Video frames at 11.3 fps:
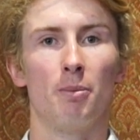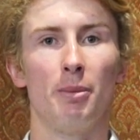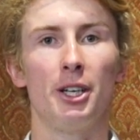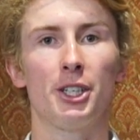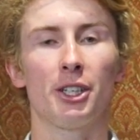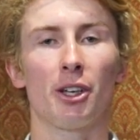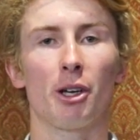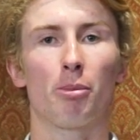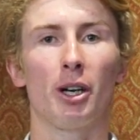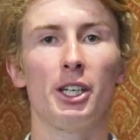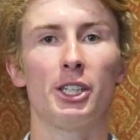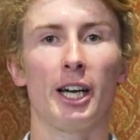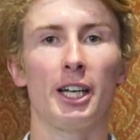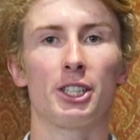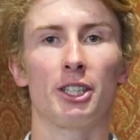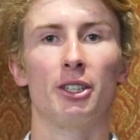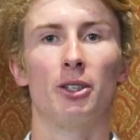Measuring the
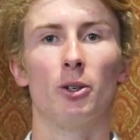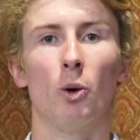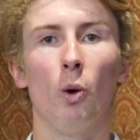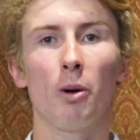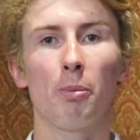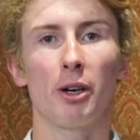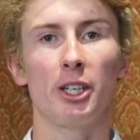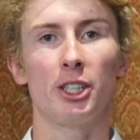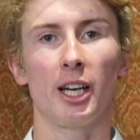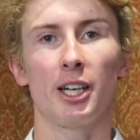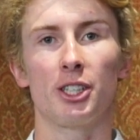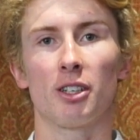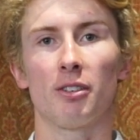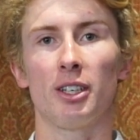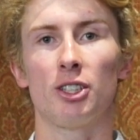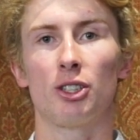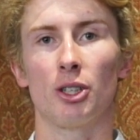appreciation or depreciation of
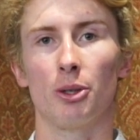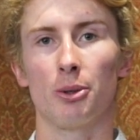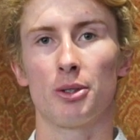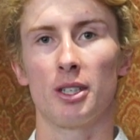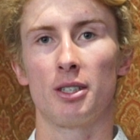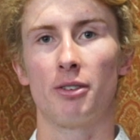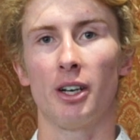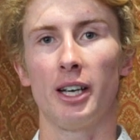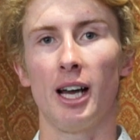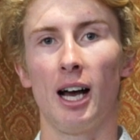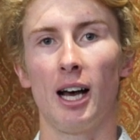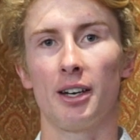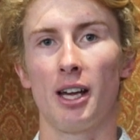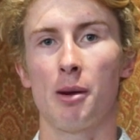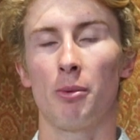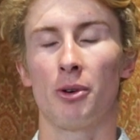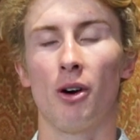these jewels is very hard
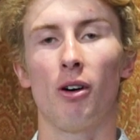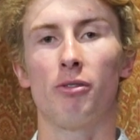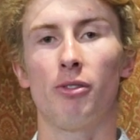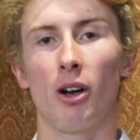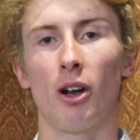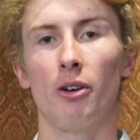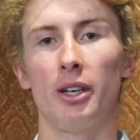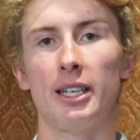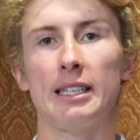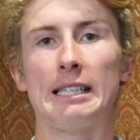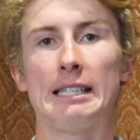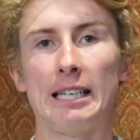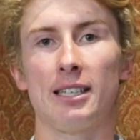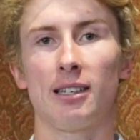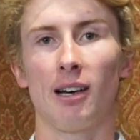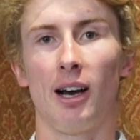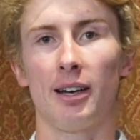and will not follow any
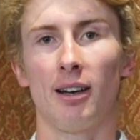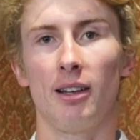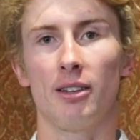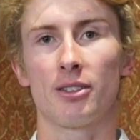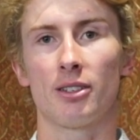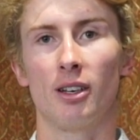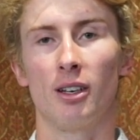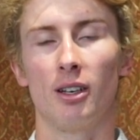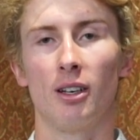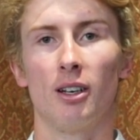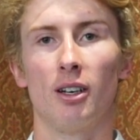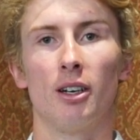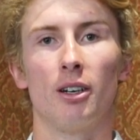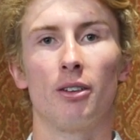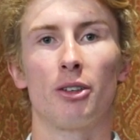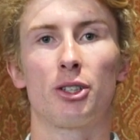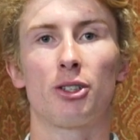set guidelines.
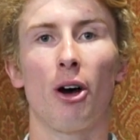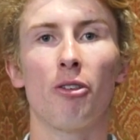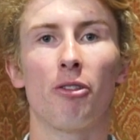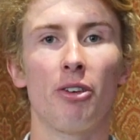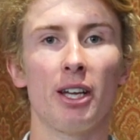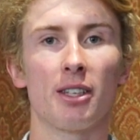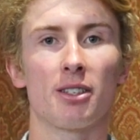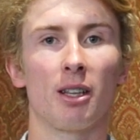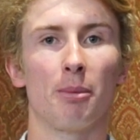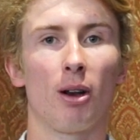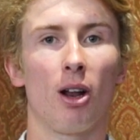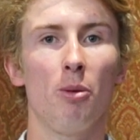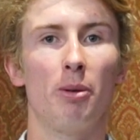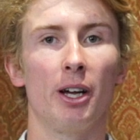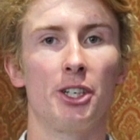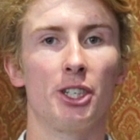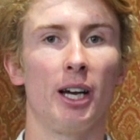The stone fence in the below
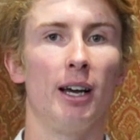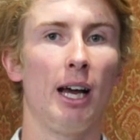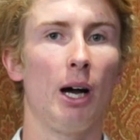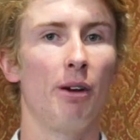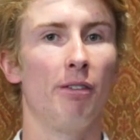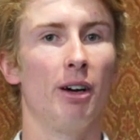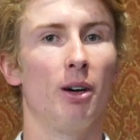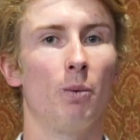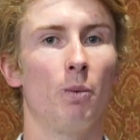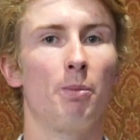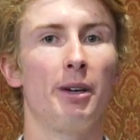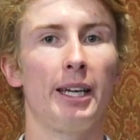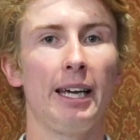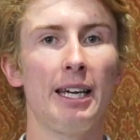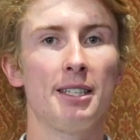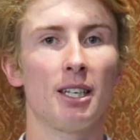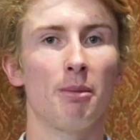picture, however, would be
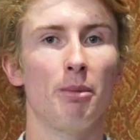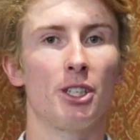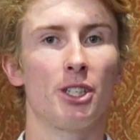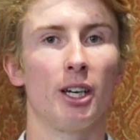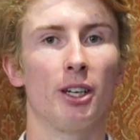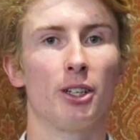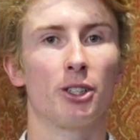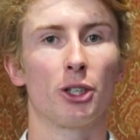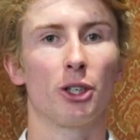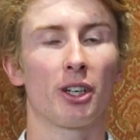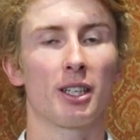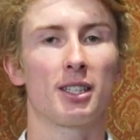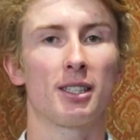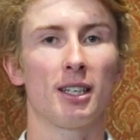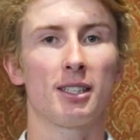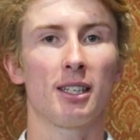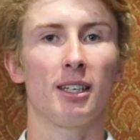easy to measure due to the
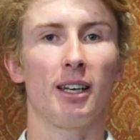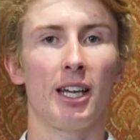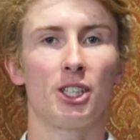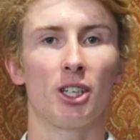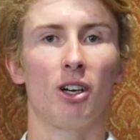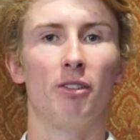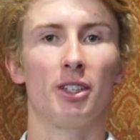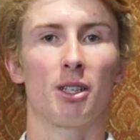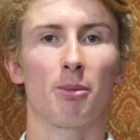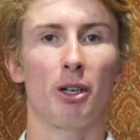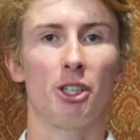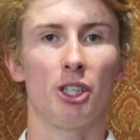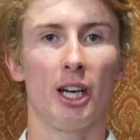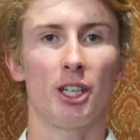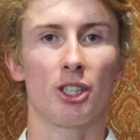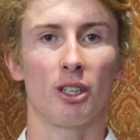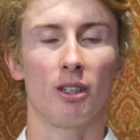consistent nature of its
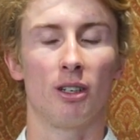depreciation.